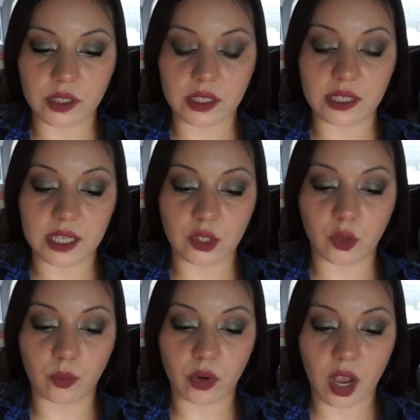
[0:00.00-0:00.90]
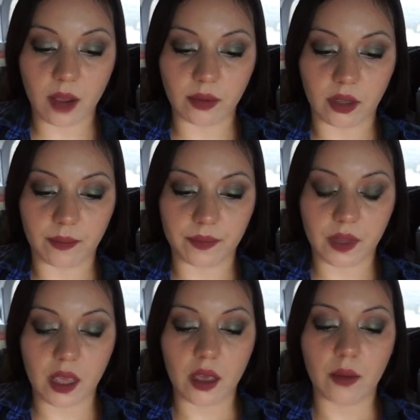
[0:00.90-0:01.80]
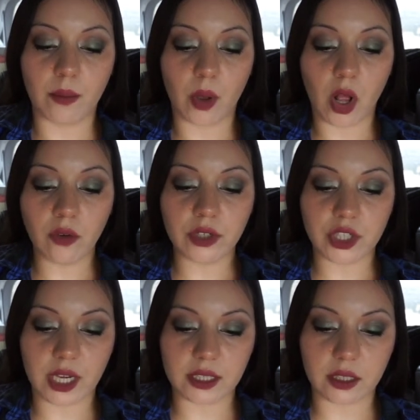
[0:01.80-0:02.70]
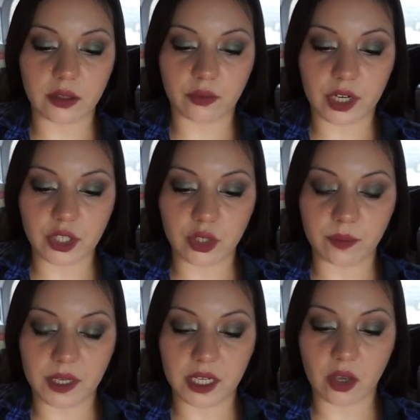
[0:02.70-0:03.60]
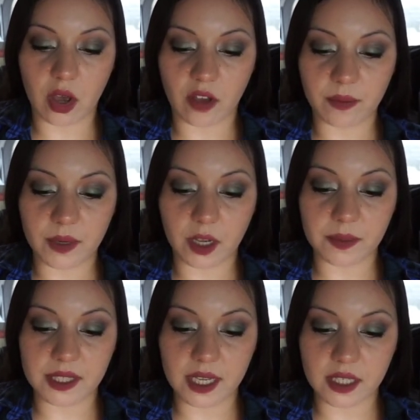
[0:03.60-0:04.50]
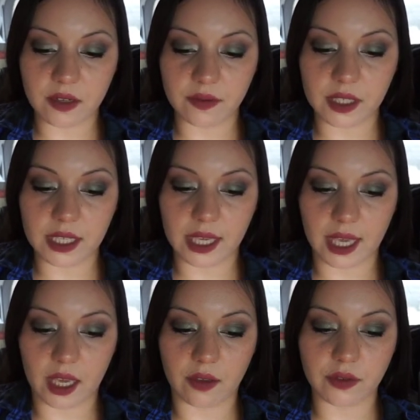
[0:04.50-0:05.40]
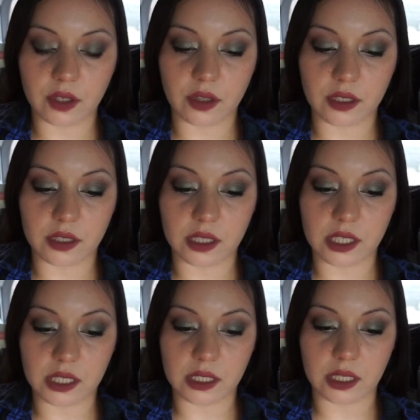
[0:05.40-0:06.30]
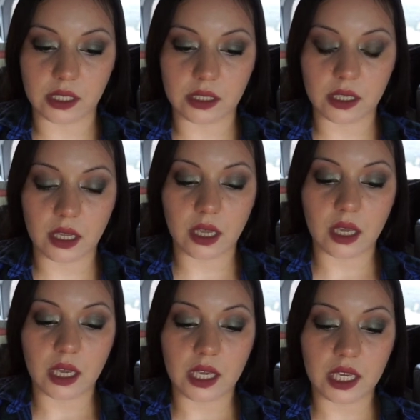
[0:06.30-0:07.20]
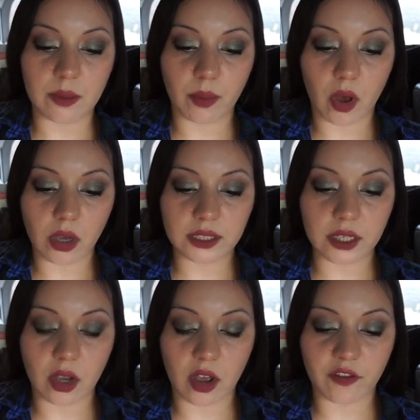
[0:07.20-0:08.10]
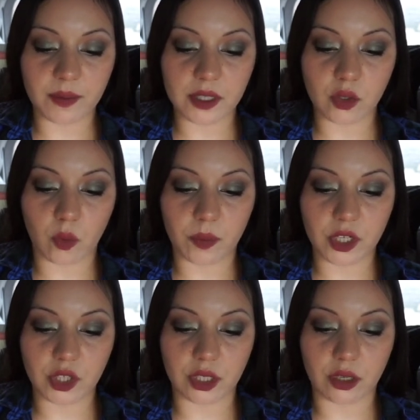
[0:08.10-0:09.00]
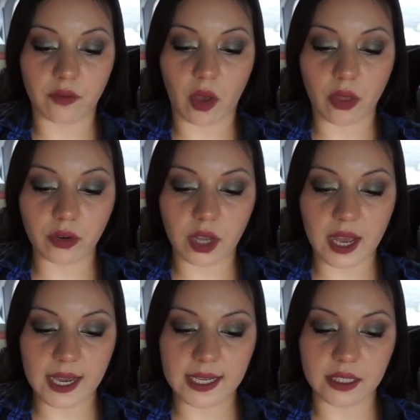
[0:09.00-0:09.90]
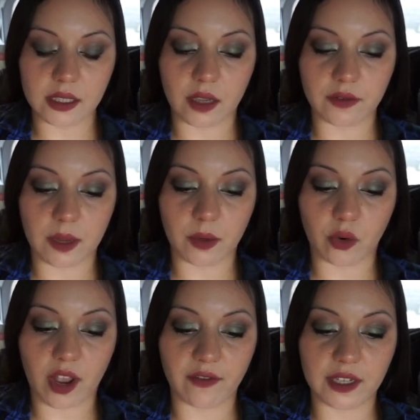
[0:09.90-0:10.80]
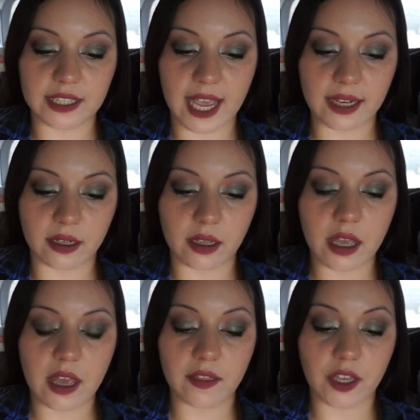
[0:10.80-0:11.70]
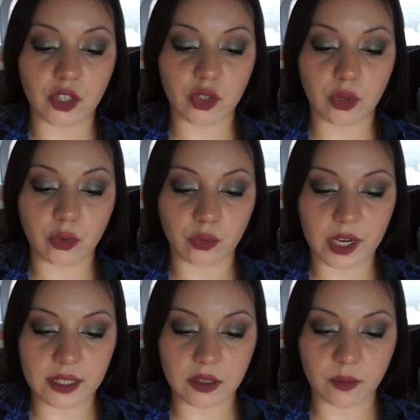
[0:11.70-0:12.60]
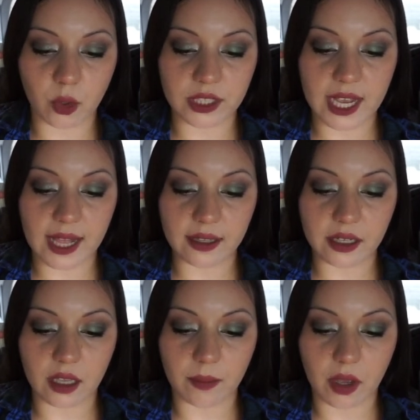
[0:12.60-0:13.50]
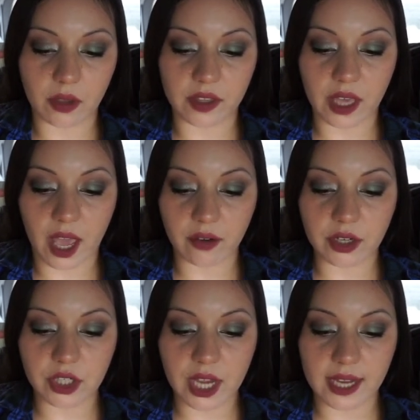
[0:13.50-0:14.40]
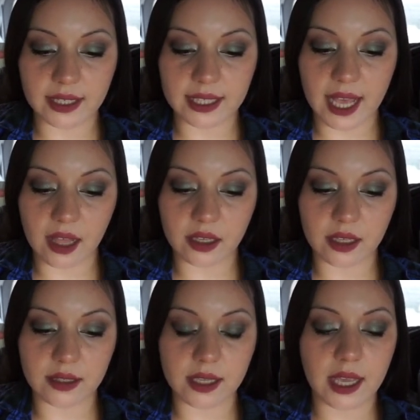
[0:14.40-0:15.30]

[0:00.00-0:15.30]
the essential problem. Ball rejected the racial meaning Hoffman obsessively gave to the statistics. He balked at Hoffman's omission of other kinds of demographic data that showed rates of mortality among the Irish and Italians